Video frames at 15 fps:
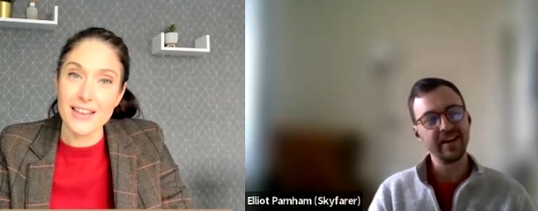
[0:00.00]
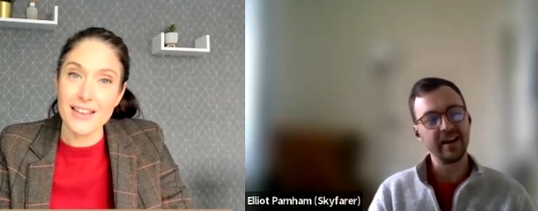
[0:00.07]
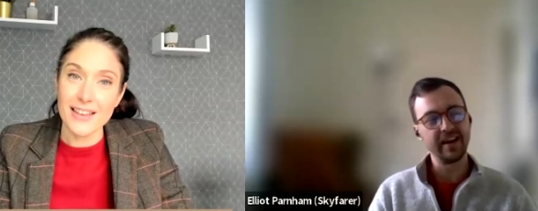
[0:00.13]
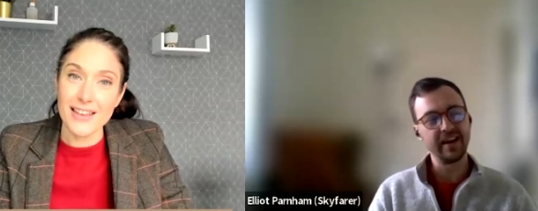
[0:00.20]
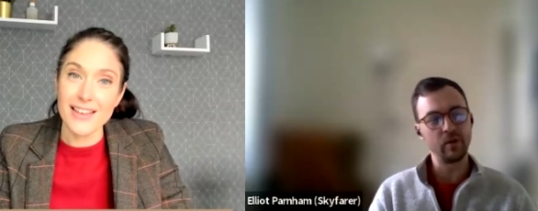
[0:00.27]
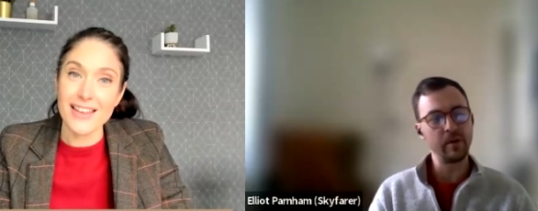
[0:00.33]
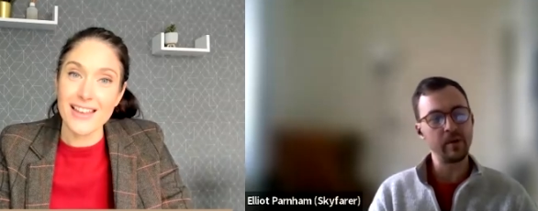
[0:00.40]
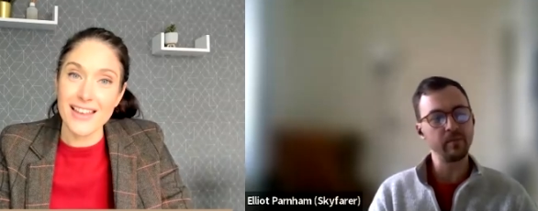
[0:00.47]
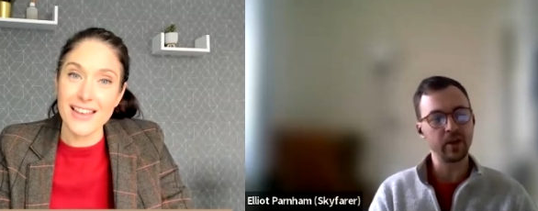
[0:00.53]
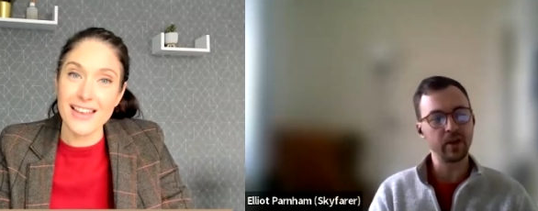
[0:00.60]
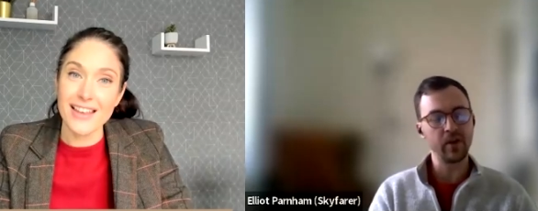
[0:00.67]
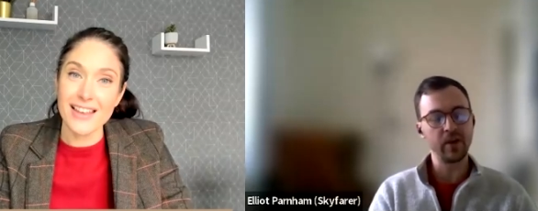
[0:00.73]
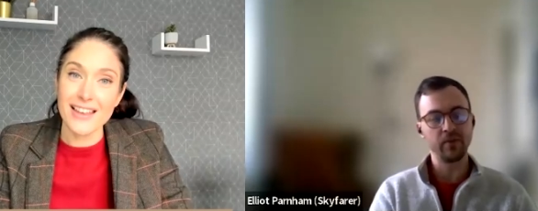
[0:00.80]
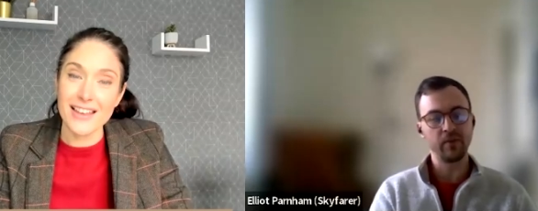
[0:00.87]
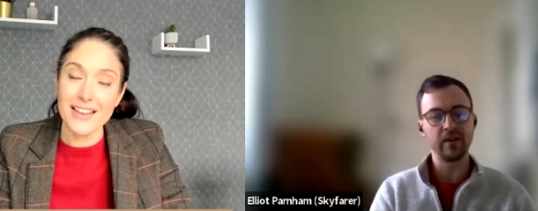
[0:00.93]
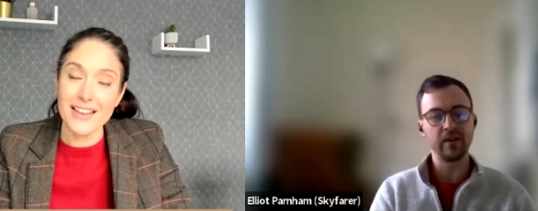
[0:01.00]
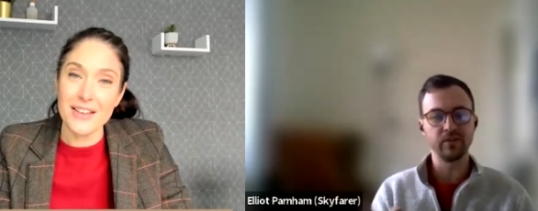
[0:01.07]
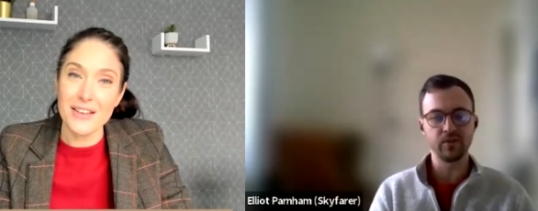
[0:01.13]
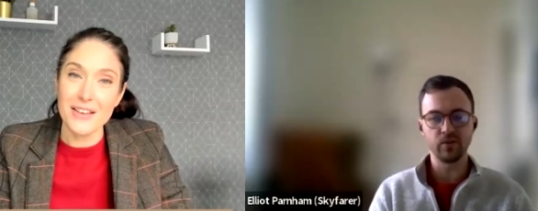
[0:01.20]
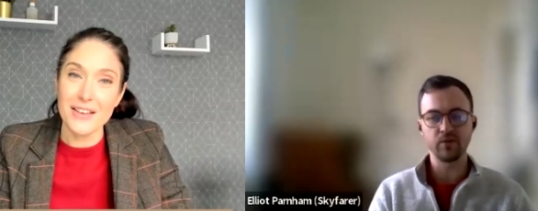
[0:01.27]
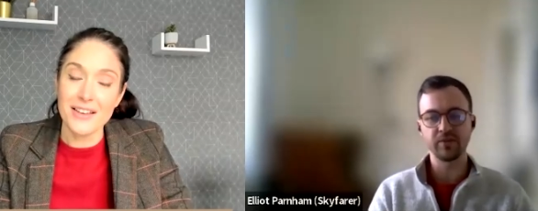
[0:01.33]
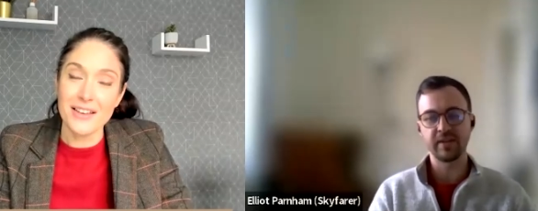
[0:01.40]
Speaker 1: And I remember going around
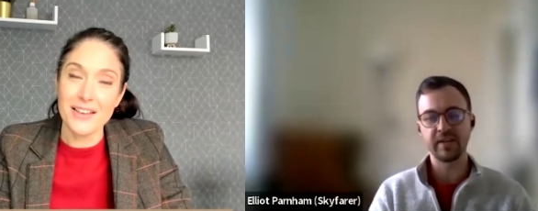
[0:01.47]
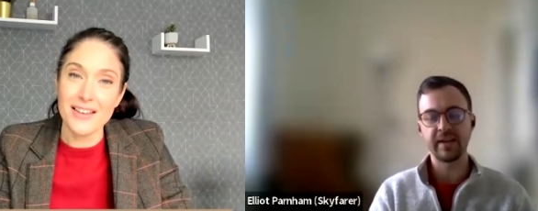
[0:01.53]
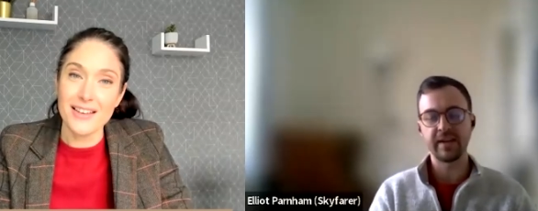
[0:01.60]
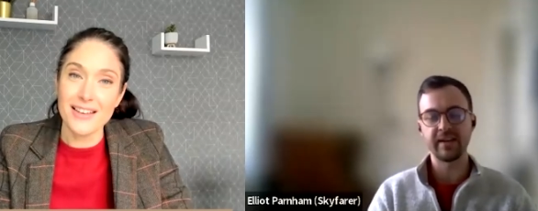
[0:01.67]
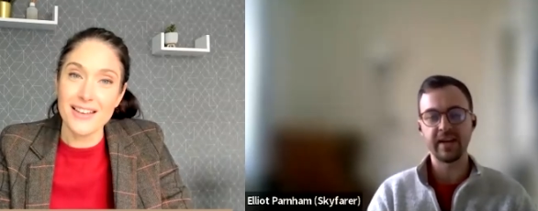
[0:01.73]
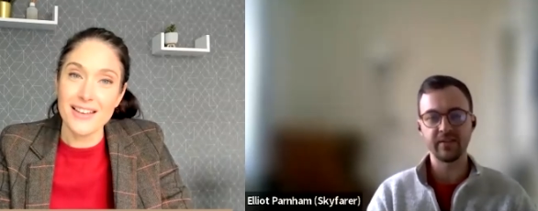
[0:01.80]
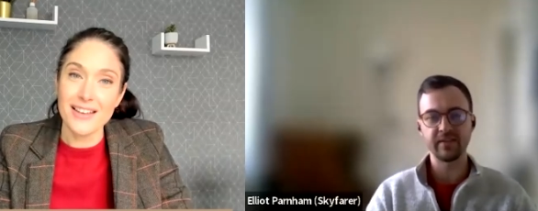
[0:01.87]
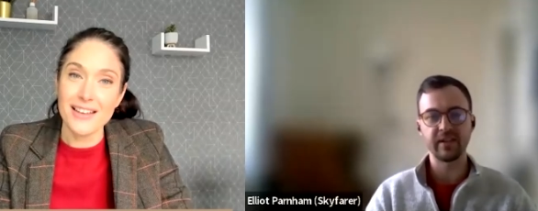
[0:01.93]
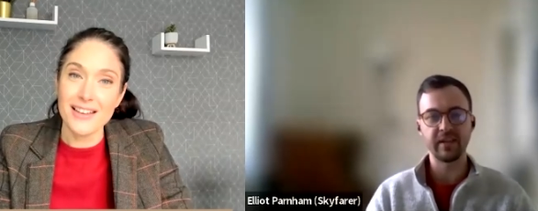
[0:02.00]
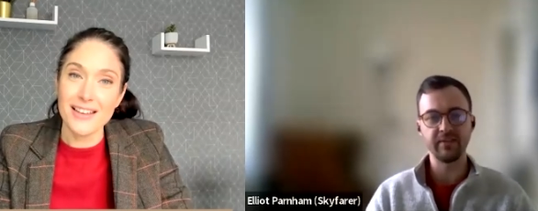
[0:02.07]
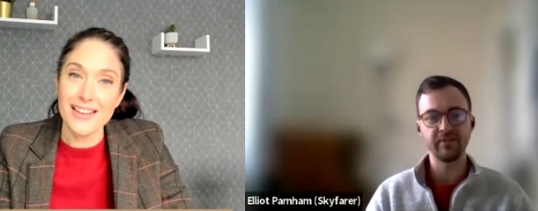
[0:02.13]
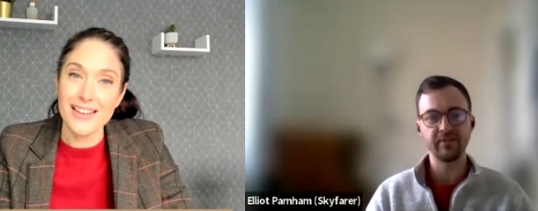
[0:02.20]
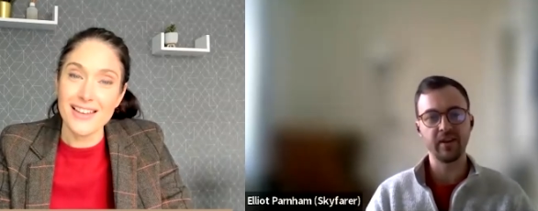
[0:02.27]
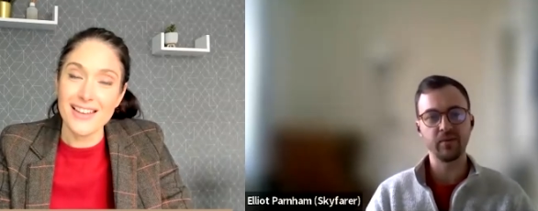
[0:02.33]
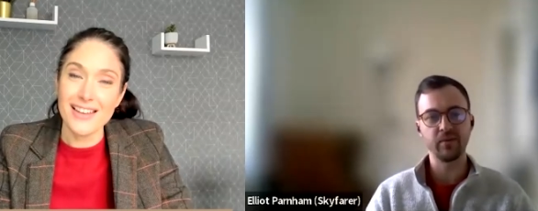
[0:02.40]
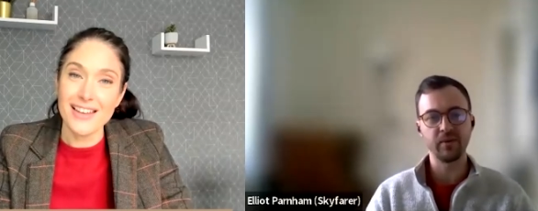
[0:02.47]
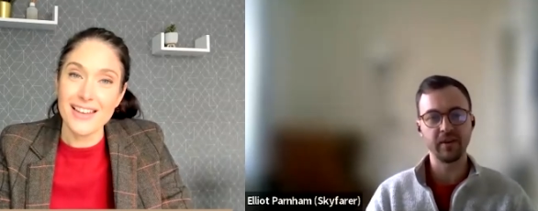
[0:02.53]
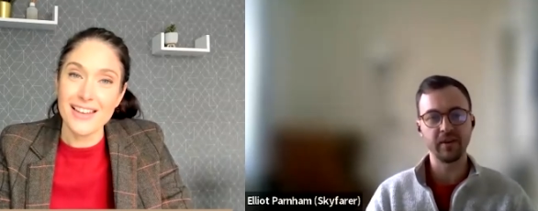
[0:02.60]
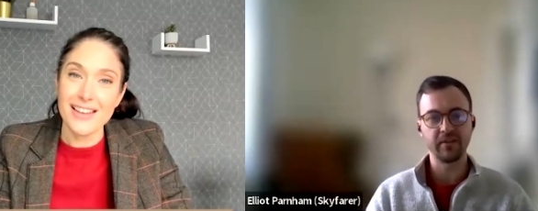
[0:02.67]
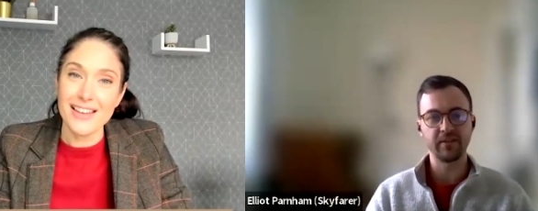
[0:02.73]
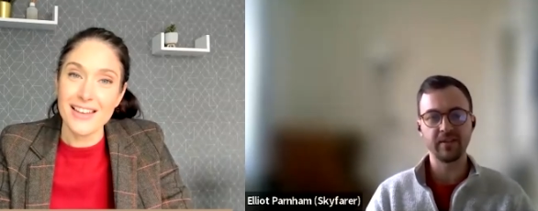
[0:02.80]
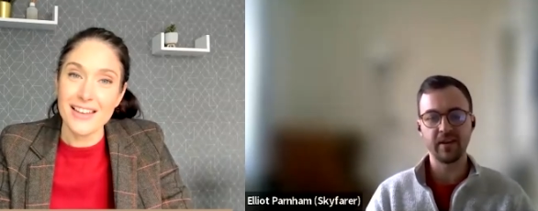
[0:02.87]
the doors and handing out this leaflet
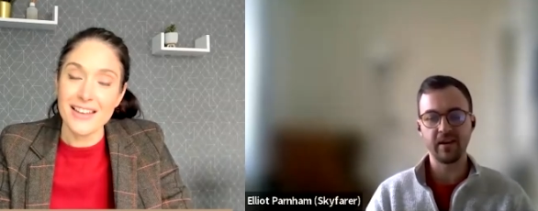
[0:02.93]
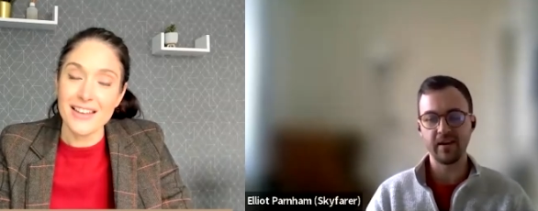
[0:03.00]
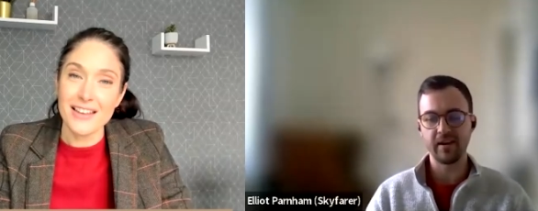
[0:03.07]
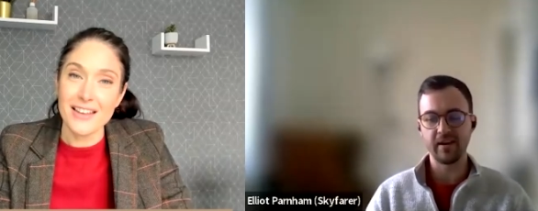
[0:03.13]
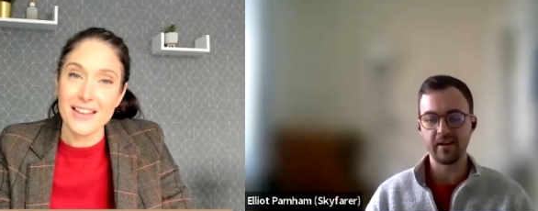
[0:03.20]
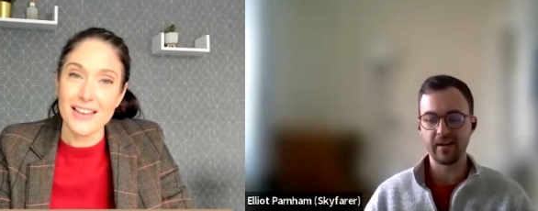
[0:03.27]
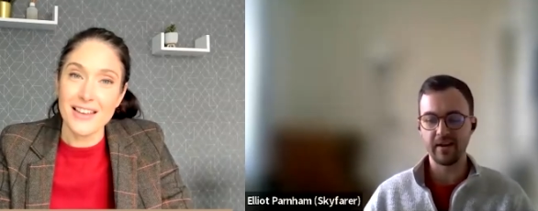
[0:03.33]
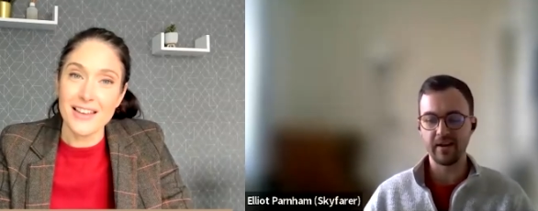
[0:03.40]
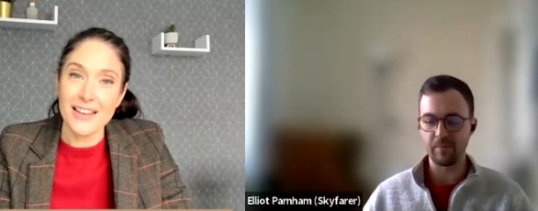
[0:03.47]
with uh,